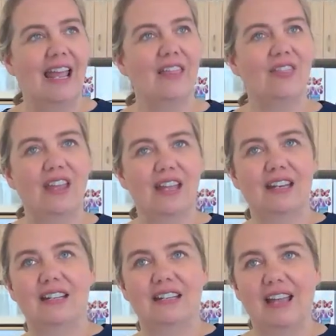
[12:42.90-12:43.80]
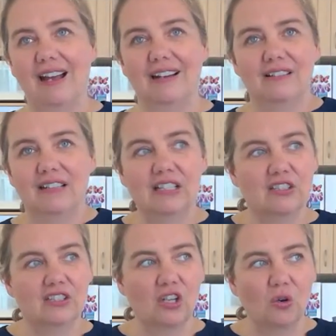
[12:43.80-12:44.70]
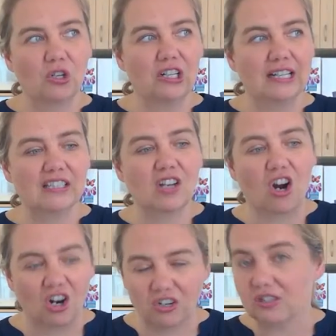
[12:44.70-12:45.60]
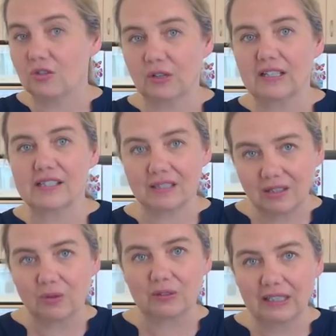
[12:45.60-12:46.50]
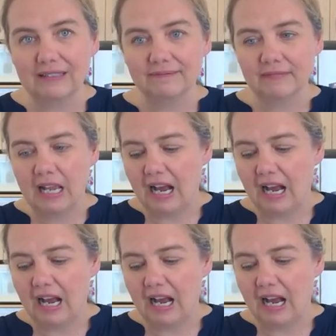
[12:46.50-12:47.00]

And then, yeah, it's so good. It's hard to drink slowly.